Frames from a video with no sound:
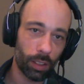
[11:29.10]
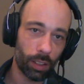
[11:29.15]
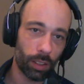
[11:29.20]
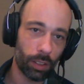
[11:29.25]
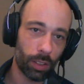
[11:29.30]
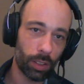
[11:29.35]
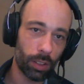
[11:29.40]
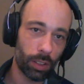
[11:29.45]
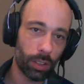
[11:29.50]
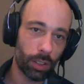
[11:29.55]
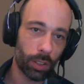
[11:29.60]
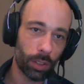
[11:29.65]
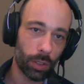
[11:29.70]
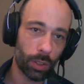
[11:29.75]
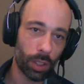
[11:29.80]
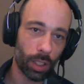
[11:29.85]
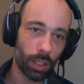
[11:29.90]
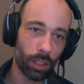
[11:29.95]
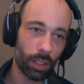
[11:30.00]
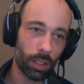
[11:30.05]

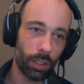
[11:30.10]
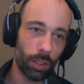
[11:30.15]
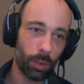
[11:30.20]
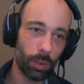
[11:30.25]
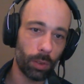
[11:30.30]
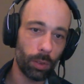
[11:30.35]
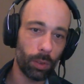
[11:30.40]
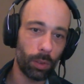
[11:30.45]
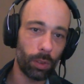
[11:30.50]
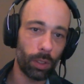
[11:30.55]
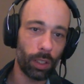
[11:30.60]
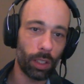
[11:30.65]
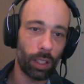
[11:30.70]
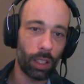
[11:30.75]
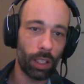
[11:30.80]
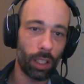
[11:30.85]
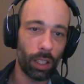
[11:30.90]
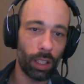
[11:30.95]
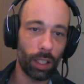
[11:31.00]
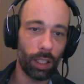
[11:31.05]
successes you
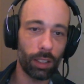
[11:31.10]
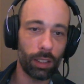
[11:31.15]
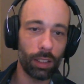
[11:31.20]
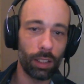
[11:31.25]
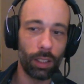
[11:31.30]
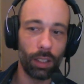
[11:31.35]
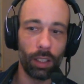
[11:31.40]
had,